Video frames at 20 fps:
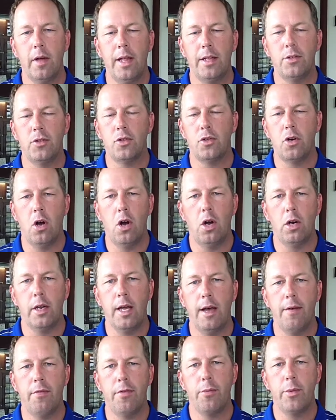Well, that's strong. To
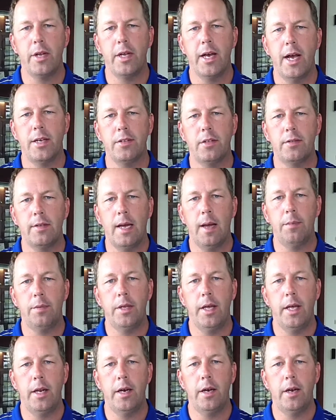have three guys in the
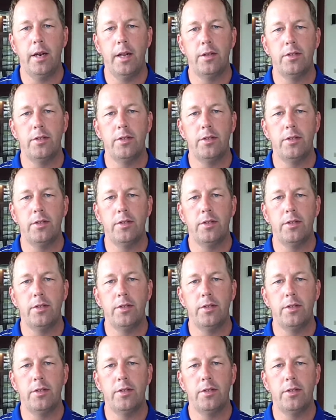top 10 at an